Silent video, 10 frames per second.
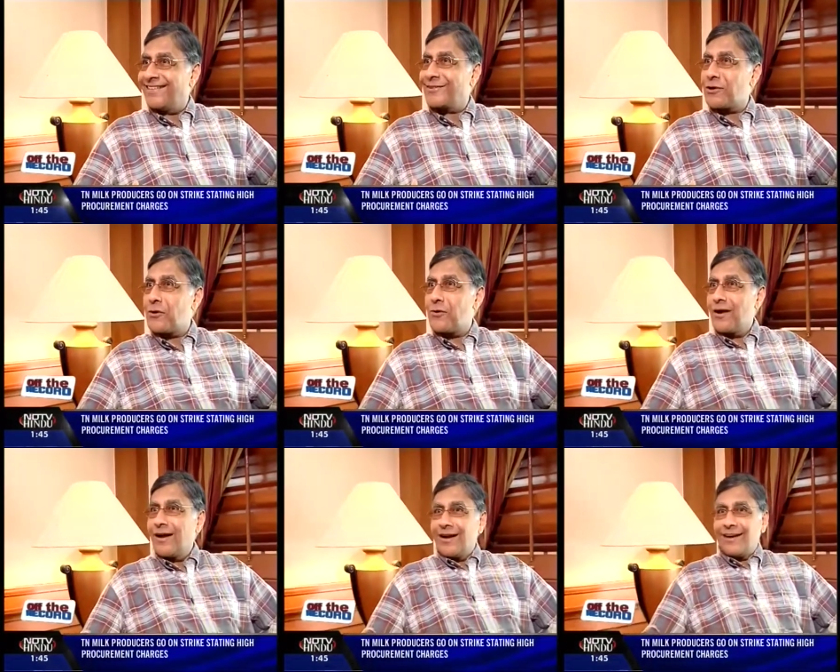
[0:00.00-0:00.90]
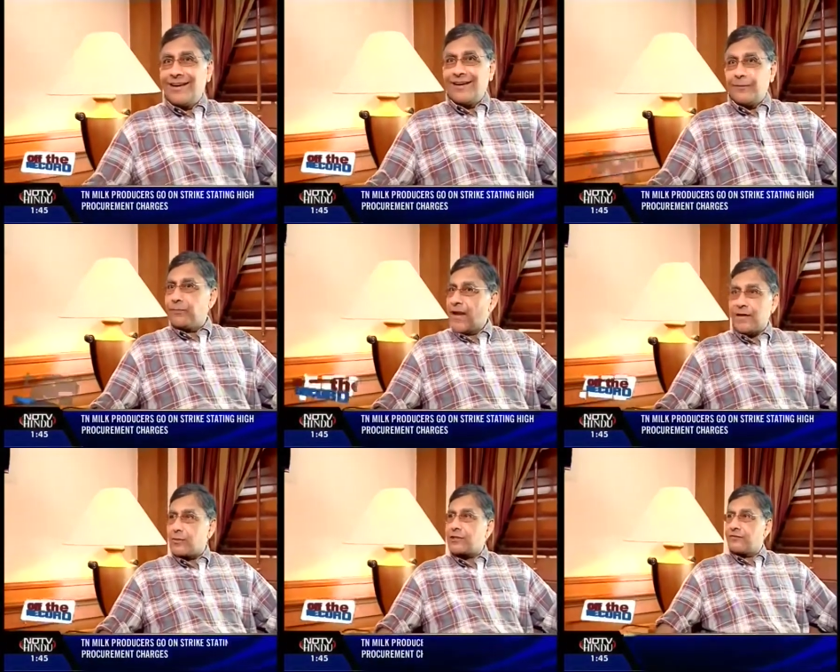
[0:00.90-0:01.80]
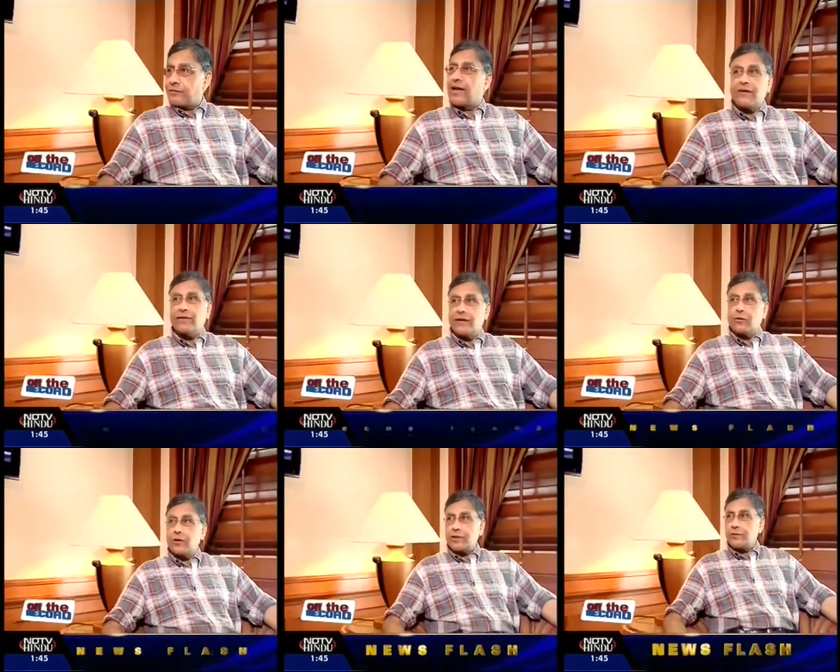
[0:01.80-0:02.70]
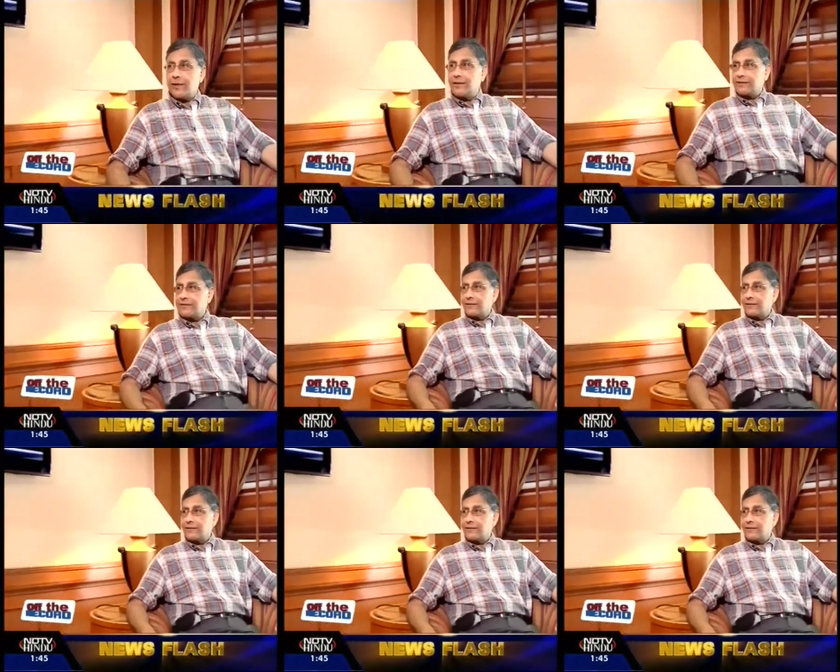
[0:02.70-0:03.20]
So uh, it was a very, very good experience.